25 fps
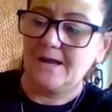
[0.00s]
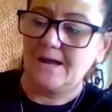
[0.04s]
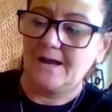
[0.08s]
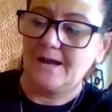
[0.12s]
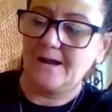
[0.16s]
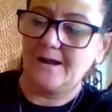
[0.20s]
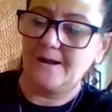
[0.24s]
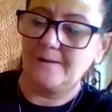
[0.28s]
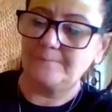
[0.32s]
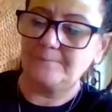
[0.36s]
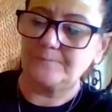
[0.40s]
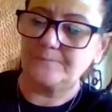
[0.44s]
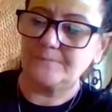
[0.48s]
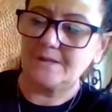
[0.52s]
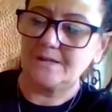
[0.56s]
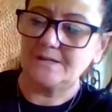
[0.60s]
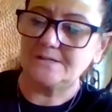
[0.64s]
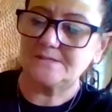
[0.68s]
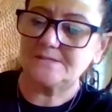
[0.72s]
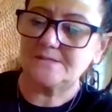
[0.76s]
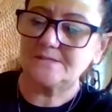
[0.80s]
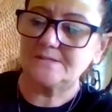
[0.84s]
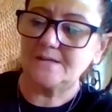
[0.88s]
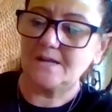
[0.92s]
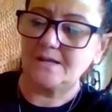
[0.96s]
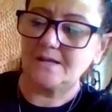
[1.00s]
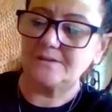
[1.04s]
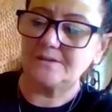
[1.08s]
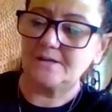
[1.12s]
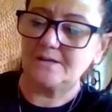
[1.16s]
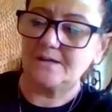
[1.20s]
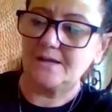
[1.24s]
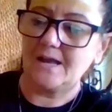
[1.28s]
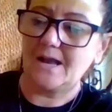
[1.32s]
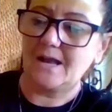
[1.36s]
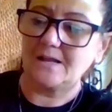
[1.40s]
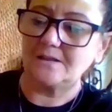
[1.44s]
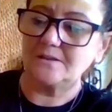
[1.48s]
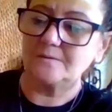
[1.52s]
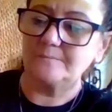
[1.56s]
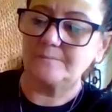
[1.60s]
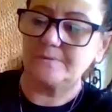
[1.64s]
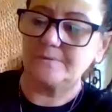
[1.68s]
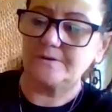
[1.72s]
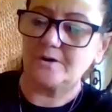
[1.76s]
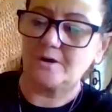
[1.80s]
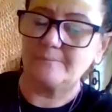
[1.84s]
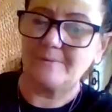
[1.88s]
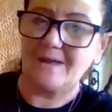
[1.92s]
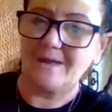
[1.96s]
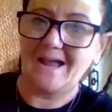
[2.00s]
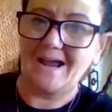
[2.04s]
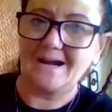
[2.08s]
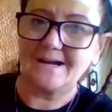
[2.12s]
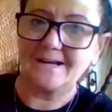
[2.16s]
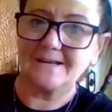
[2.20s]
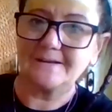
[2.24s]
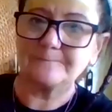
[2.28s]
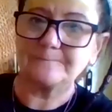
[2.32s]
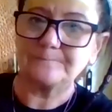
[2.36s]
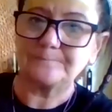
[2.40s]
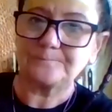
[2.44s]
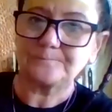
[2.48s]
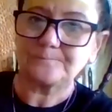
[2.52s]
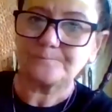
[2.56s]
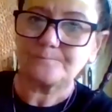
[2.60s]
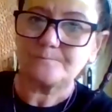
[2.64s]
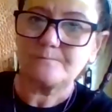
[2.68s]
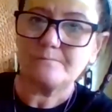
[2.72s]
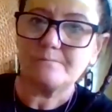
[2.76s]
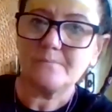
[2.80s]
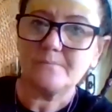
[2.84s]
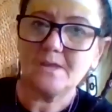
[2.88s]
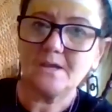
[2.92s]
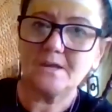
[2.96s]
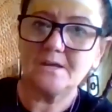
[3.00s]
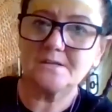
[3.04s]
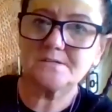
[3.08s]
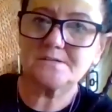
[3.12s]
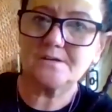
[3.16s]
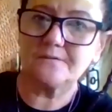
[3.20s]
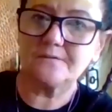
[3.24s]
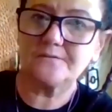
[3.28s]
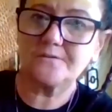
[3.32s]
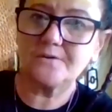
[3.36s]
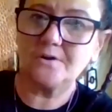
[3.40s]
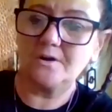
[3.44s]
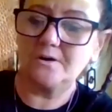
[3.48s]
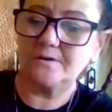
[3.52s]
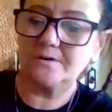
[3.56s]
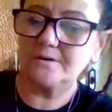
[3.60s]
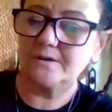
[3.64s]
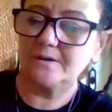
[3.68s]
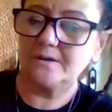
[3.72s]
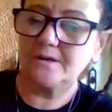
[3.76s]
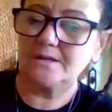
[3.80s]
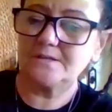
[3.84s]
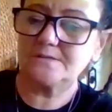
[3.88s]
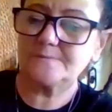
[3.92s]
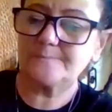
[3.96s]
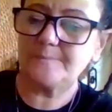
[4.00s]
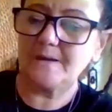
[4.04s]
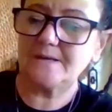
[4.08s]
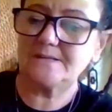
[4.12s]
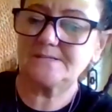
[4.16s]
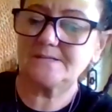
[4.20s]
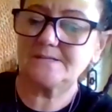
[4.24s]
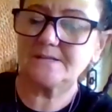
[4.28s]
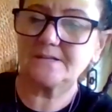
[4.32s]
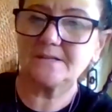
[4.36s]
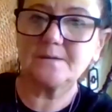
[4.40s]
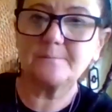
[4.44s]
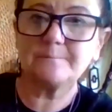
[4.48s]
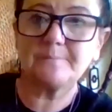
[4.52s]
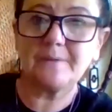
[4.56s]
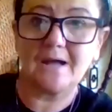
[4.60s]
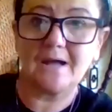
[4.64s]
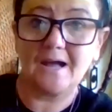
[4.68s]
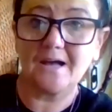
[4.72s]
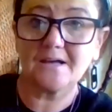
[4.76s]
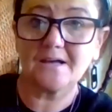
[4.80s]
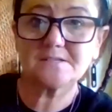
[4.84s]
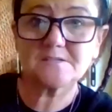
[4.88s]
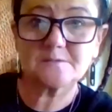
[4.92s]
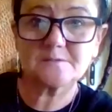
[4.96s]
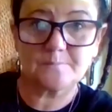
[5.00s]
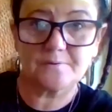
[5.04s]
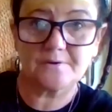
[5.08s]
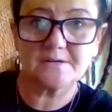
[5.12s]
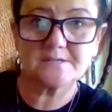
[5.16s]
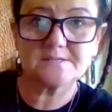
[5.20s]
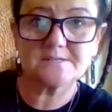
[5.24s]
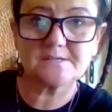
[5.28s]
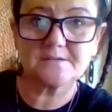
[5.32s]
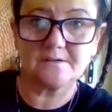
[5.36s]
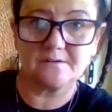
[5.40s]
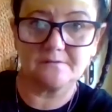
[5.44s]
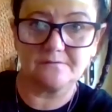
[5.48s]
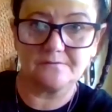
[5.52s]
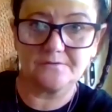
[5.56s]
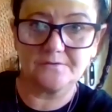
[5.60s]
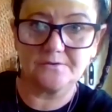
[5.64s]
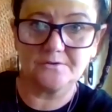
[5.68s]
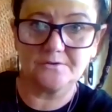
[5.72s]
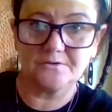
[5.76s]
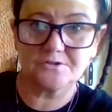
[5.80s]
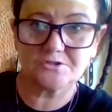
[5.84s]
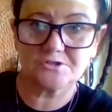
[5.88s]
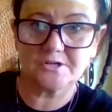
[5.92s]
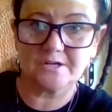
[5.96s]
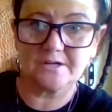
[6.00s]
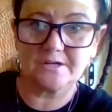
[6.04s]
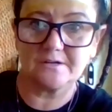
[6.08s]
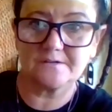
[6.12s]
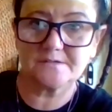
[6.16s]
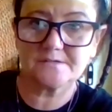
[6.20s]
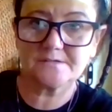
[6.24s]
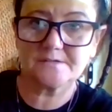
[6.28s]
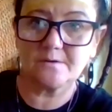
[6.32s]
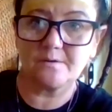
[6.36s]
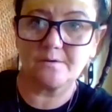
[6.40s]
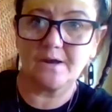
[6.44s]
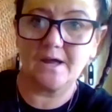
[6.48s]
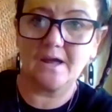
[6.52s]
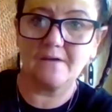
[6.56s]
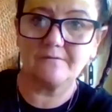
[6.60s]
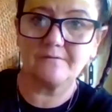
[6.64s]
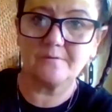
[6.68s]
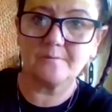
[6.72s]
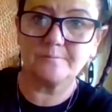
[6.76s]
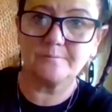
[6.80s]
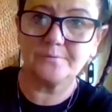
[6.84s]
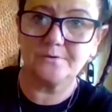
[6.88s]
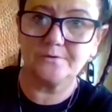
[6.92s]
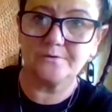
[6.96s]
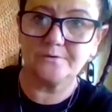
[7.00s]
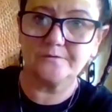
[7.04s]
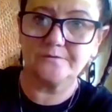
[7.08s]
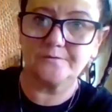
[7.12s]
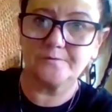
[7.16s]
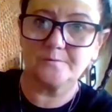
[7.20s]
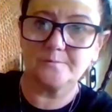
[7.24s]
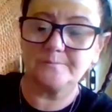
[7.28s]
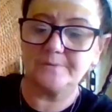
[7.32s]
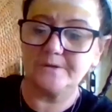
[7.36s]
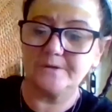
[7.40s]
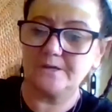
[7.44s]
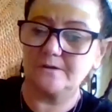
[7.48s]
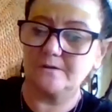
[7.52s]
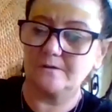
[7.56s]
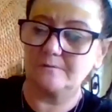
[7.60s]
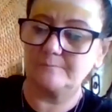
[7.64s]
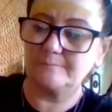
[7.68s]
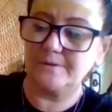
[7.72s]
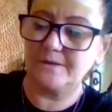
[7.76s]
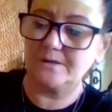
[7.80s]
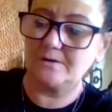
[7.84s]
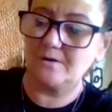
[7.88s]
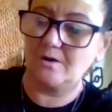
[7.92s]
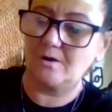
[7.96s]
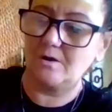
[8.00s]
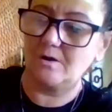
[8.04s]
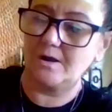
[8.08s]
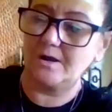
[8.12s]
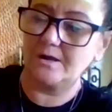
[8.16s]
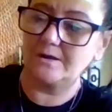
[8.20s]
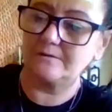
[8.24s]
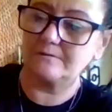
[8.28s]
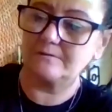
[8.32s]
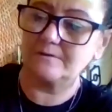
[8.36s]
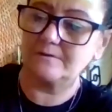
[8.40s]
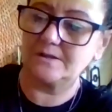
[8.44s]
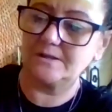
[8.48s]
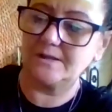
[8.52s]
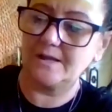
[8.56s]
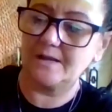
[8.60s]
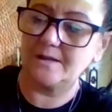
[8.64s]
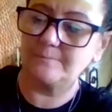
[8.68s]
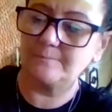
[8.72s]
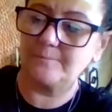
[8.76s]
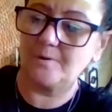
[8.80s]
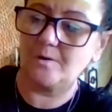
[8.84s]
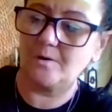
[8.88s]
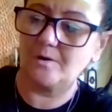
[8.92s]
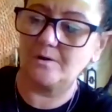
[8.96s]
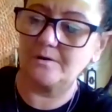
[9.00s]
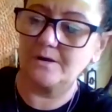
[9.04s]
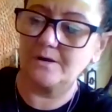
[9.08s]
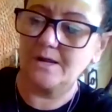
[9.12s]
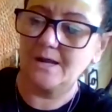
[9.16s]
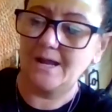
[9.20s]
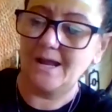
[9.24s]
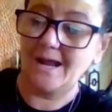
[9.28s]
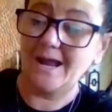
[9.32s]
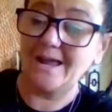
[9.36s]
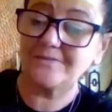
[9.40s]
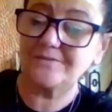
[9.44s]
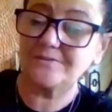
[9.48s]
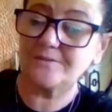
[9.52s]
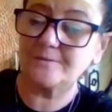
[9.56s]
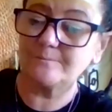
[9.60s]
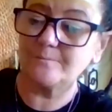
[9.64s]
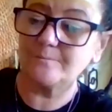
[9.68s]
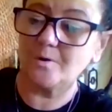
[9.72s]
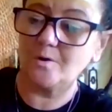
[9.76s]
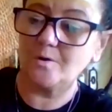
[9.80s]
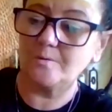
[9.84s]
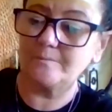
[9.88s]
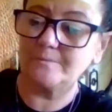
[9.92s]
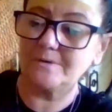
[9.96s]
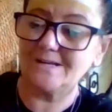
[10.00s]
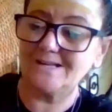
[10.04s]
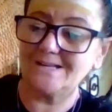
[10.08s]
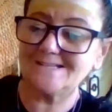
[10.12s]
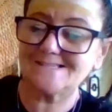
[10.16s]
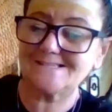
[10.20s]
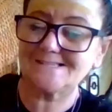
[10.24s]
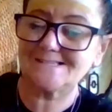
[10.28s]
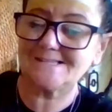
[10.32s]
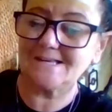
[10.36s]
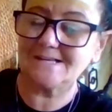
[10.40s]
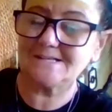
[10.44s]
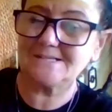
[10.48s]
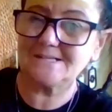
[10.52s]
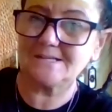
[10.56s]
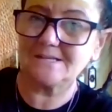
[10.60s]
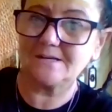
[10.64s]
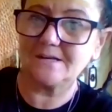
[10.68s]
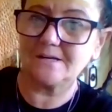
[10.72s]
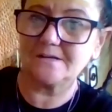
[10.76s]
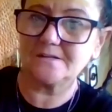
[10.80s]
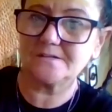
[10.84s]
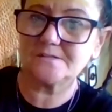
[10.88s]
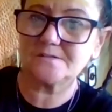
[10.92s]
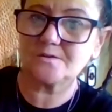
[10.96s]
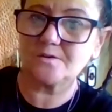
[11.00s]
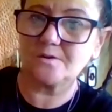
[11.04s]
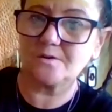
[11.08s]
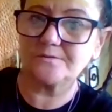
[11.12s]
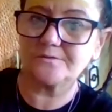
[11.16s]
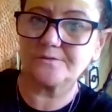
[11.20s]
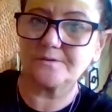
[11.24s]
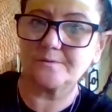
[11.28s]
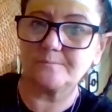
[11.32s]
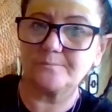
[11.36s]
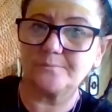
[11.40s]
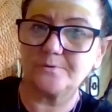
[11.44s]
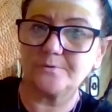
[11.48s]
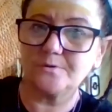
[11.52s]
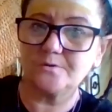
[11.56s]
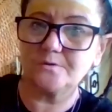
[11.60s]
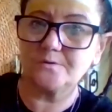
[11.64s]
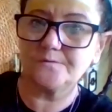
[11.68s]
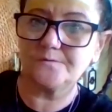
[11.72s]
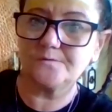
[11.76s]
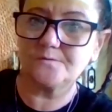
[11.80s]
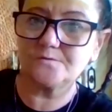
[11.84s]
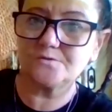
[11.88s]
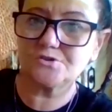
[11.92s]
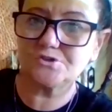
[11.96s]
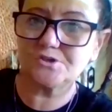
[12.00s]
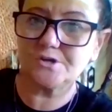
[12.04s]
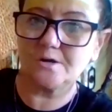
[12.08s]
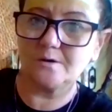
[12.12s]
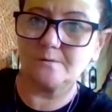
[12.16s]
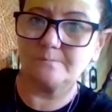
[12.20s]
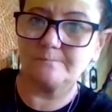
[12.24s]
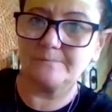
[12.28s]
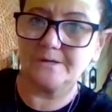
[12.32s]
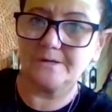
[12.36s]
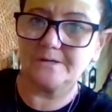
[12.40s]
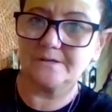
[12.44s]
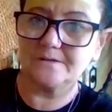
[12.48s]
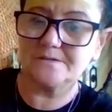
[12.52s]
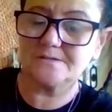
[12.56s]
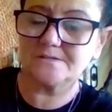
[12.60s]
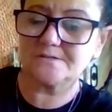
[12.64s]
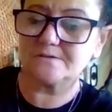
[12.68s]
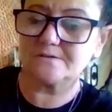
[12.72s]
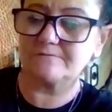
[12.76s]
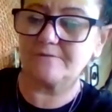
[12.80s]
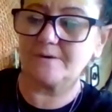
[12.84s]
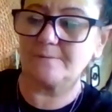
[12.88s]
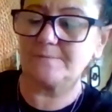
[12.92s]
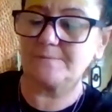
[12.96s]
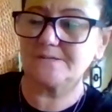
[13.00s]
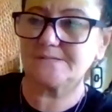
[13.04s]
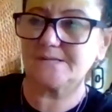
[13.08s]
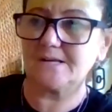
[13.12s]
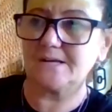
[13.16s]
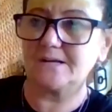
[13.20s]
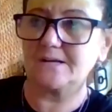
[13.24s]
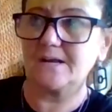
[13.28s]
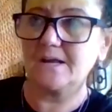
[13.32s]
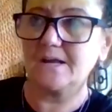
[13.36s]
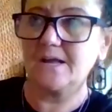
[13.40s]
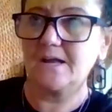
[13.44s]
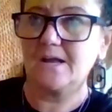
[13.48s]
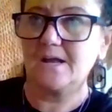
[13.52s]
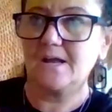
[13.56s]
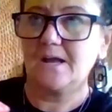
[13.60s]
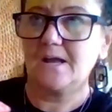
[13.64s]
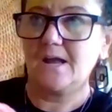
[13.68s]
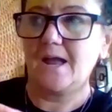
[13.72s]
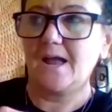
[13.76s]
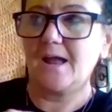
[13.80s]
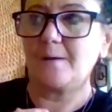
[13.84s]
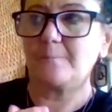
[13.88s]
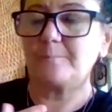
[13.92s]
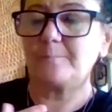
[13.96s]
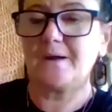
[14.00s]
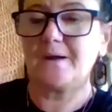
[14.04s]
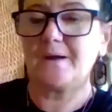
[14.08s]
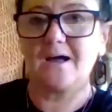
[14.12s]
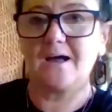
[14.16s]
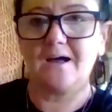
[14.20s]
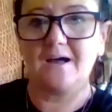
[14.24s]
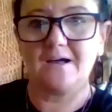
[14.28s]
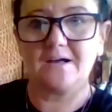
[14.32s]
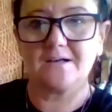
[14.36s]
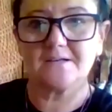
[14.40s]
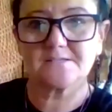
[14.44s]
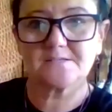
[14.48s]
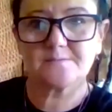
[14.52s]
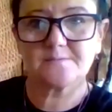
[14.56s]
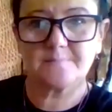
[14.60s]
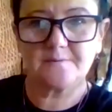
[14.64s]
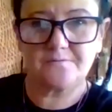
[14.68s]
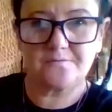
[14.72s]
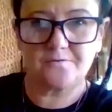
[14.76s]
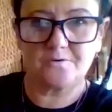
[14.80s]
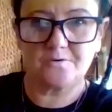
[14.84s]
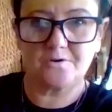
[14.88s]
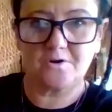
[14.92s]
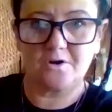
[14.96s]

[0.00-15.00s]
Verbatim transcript: um, it's another element I'm adding is I've got, it's basically past, present and future. So I have a beautiful big, big high clay pot. At the moment it's setting and it's got the beautiful shell middens to represent our past before